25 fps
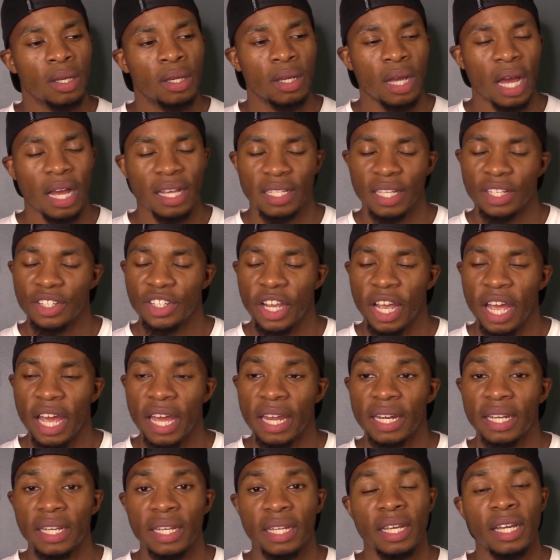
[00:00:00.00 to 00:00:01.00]
I said your
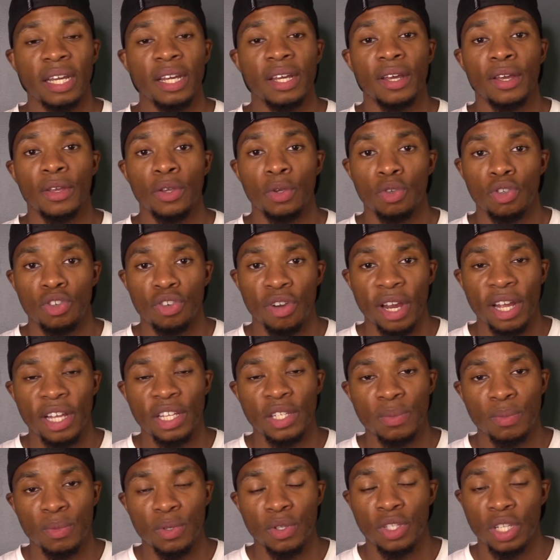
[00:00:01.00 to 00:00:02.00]
energy. You
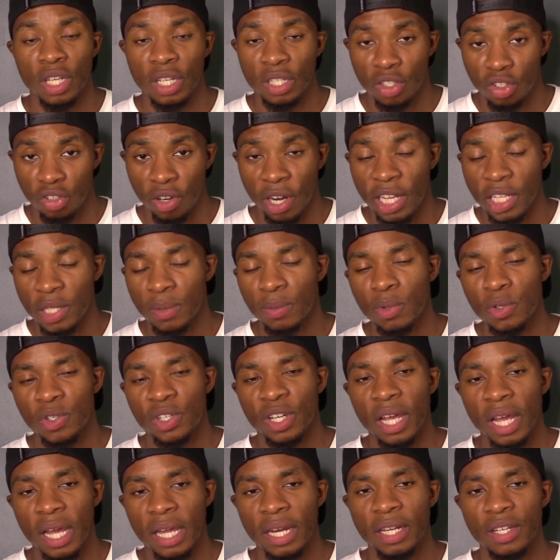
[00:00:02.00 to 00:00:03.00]
transmute to transmute
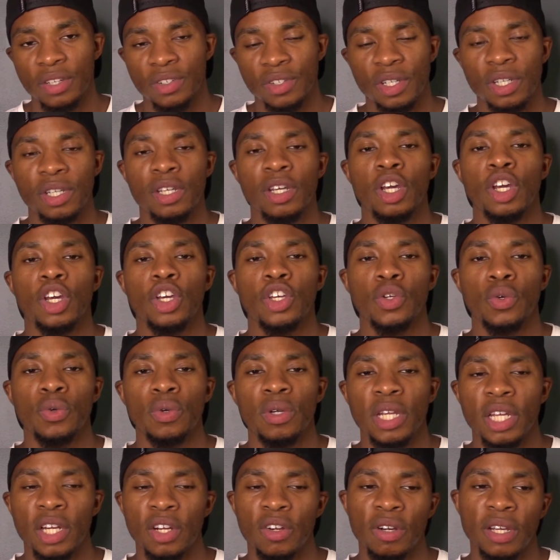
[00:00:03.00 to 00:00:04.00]
your energy. You
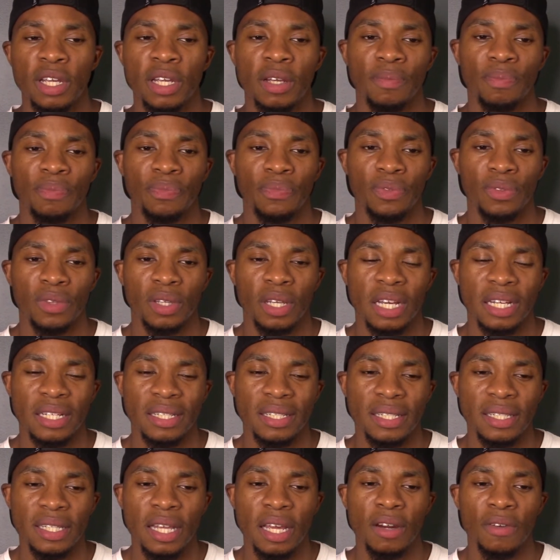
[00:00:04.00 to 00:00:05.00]
literally,
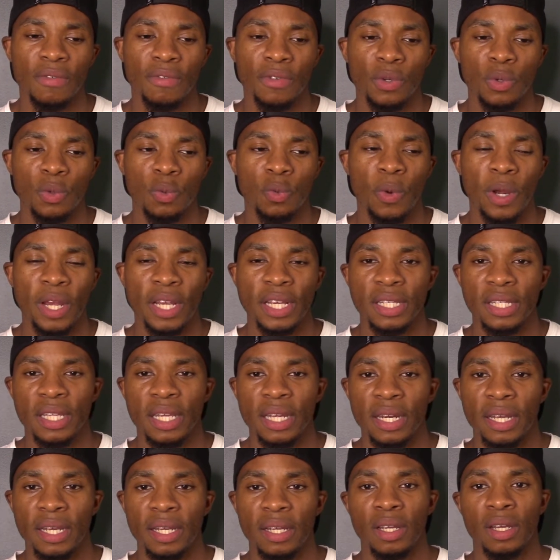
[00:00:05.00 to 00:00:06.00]
instead of you
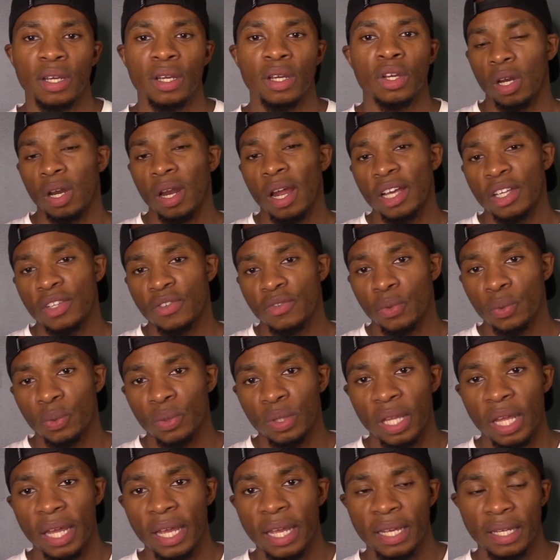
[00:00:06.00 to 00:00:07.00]
wasting it, lustful
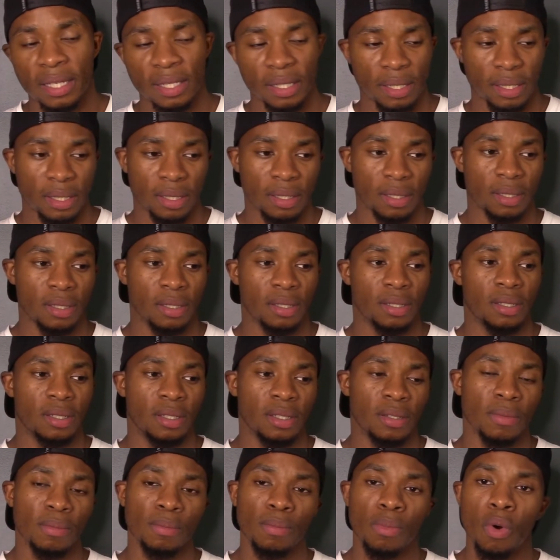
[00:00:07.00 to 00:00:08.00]
things,
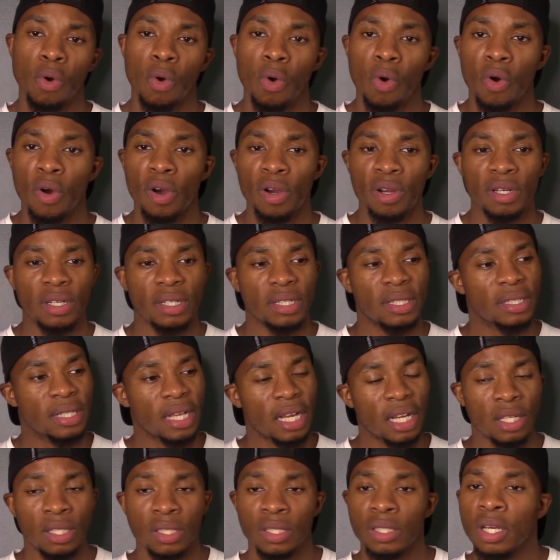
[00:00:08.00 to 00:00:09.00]
porn,
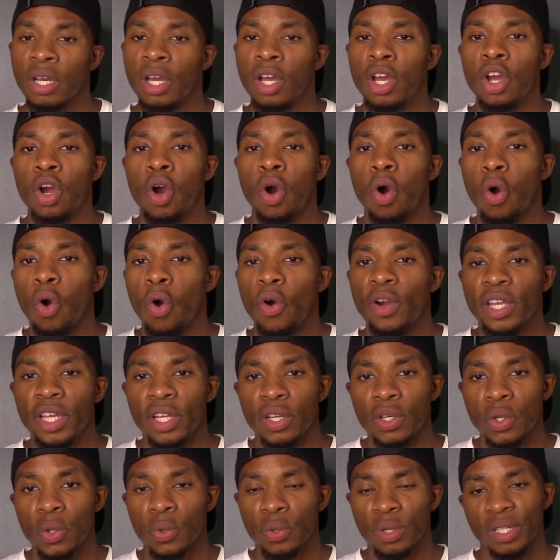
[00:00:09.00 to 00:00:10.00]
sex. All
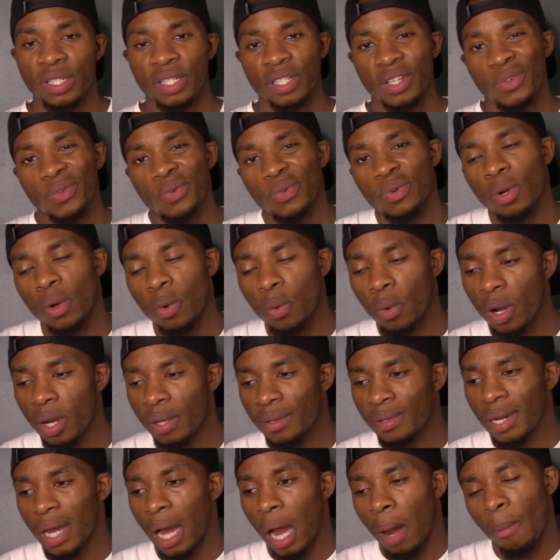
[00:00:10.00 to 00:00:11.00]
you're doing is saying, you know
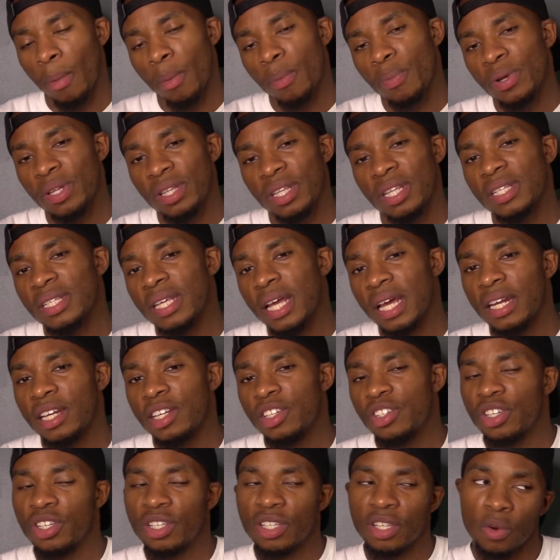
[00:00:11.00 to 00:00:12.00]
what? I'm gonna put this
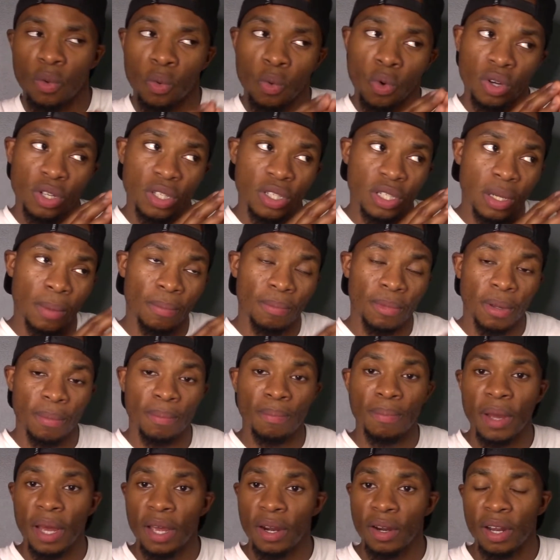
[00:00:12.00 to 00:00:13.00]
energy towards something
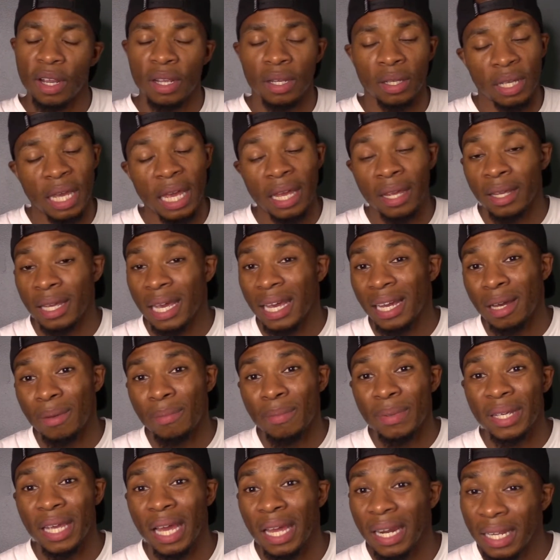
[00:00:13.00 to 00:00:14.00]
better. It, it, it could
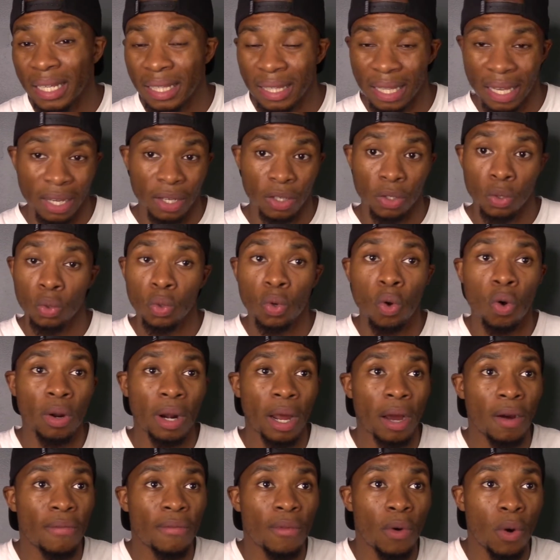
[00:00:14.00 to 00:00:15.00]
be anything. You going
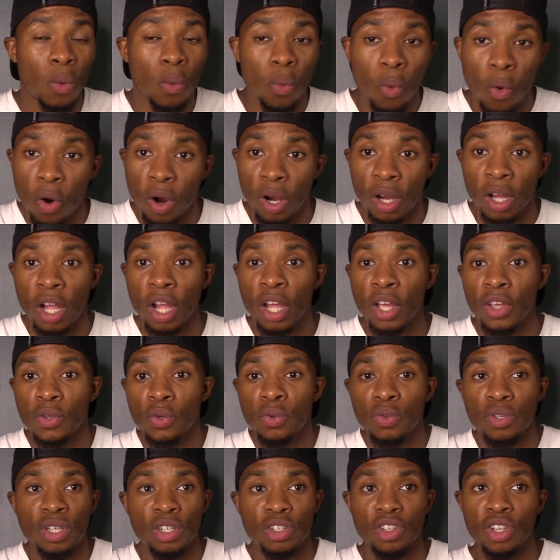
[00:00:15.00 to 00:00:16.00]
out for a walk. You
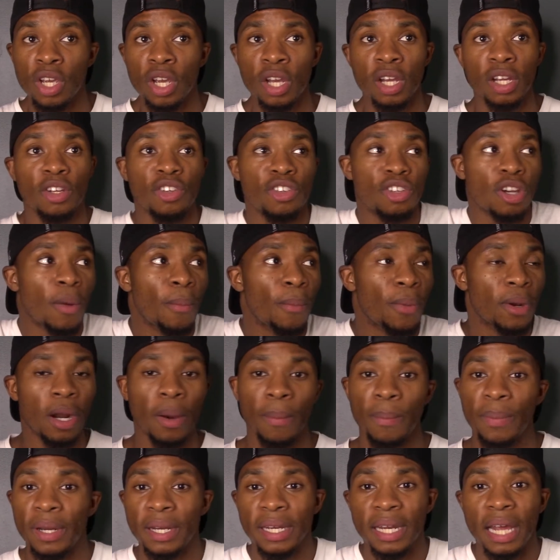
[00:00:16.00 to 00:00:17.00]
just you're jumping up
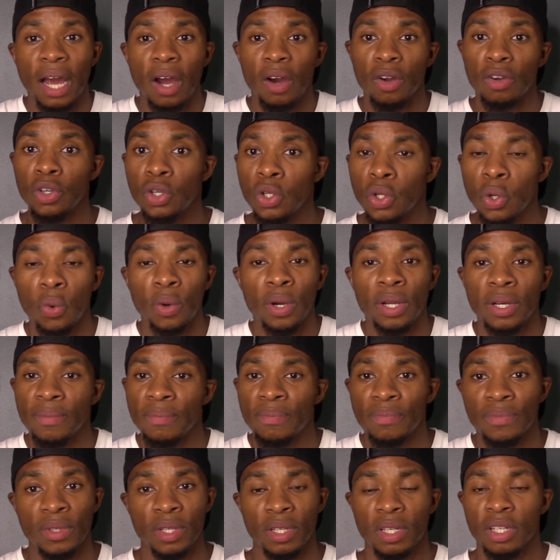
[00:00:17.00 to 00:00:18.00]
and down, doing
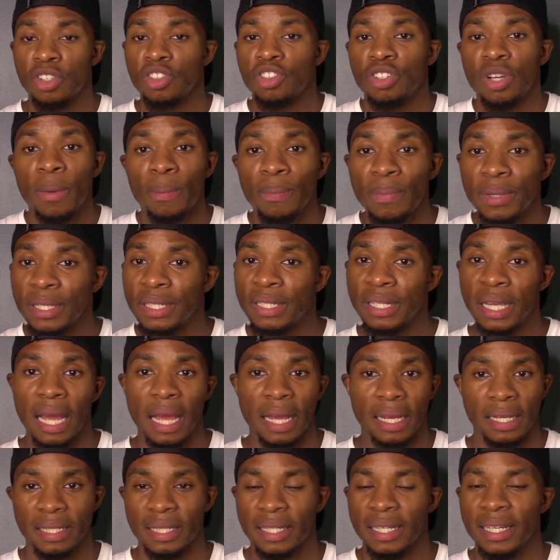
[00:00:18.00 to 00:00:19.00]
jumping
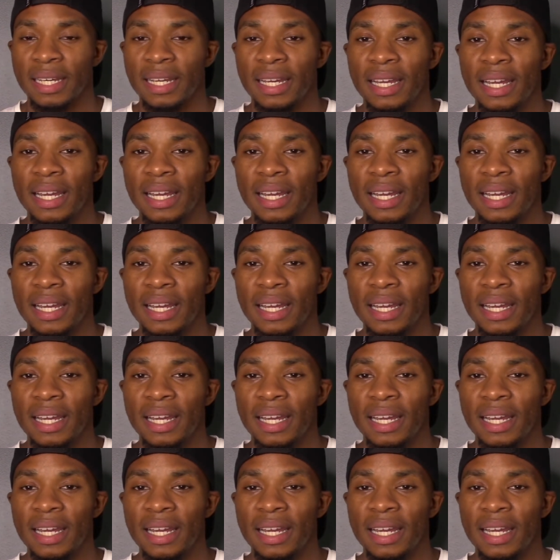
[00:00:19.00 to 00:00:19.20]
jacks.